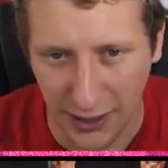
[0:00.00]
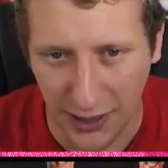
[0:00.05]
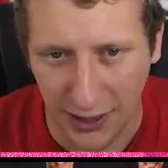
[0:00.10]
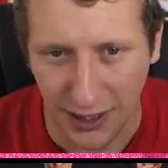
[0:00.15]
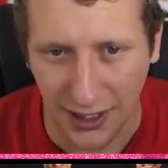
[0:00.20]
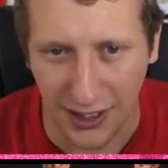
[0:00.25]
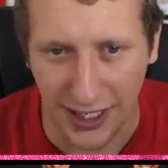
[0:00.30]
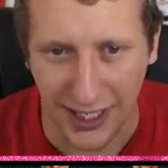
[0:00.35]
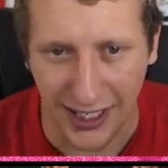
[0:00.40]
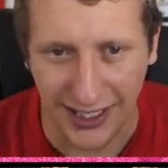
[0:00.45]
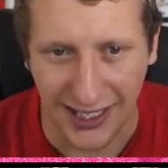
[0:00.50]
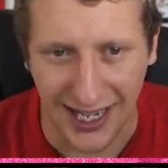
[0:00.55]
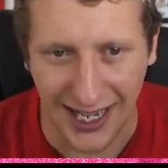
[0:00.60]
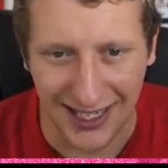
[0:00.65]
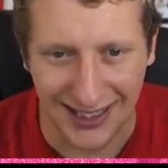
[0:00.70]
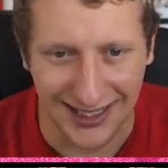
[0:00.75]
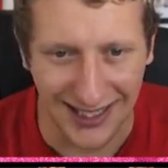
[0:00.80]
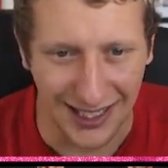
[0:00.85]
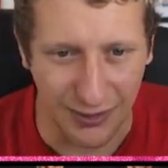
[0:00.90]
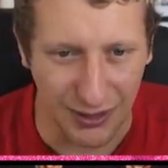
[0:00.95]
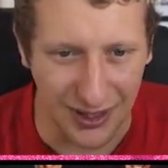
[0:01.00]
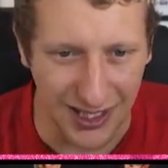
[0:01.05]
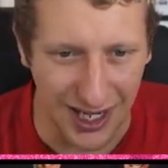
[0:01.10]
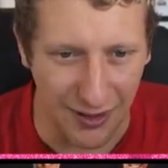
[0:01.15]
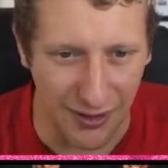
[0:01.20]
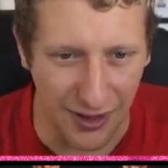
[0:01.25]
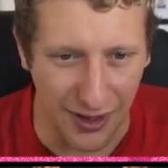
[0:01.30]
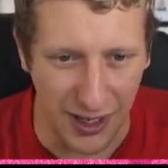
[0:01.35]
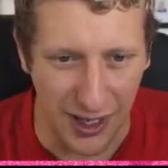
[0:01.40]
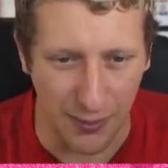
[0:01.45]
And the Akate was there at
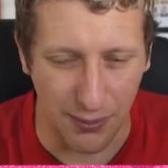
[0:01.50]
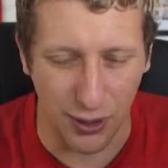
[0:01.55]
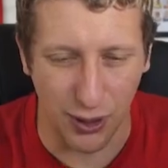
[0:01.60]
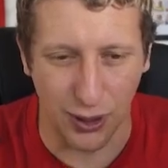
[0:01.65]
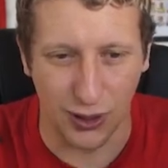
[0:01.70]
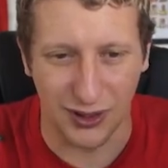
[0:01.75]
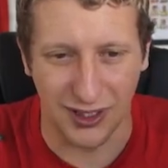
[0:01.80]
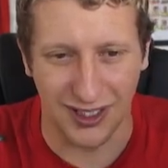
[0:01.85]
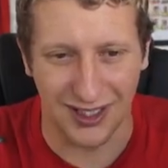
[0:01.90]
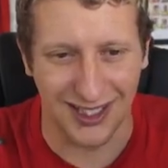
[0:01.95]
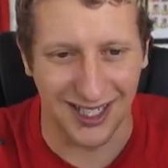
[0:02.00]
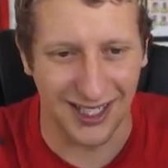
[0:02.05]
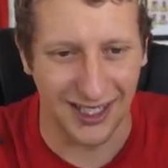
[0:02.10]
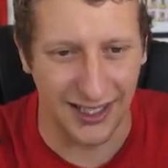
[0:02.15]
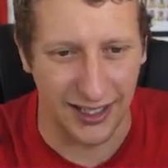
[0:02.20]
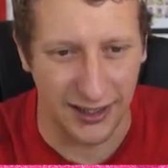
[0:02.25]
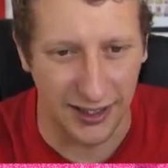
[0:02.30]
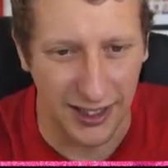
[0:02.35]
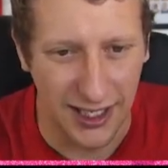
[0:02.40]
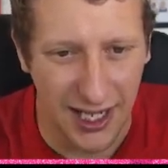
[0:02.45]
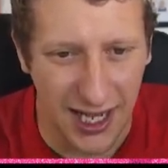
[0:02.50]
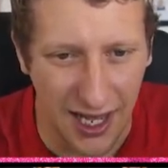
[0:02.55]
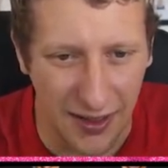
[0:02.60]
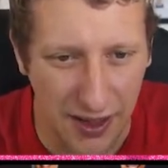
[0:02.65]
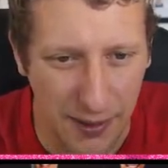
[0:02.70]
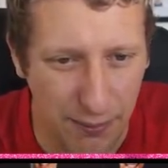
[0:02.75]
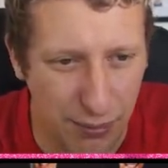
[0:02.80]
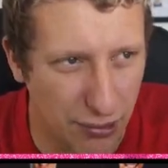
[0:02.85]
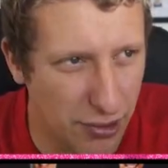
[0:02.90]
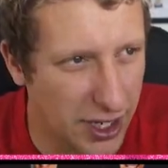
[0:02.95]
the near post and it's cleared. Are they
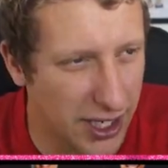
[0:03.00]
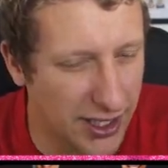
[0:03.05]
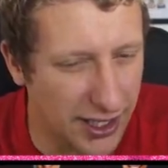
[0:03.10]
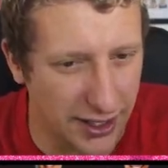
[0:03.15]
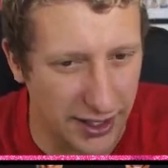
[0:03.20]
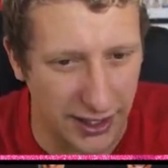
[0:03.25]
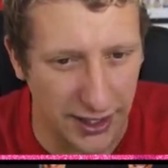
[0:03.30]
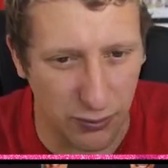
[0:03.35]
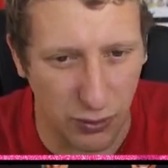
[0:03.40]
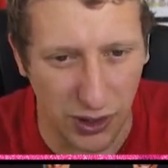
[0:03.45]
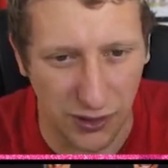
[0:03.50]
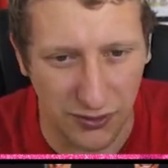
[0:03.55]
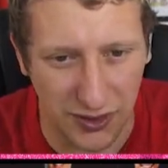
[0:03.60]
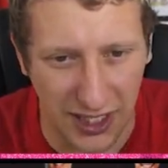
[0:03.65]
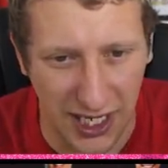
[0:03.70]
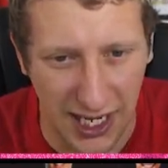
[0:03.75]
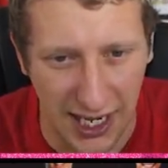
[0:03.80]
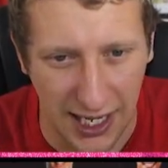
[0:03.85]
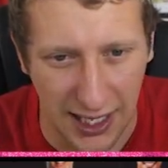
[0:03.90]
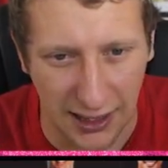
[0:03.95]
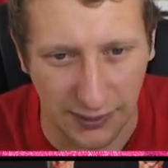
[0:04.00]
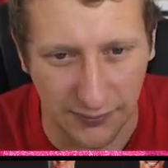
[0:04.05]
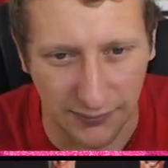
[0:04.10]
breaking here? Wilf Sahar.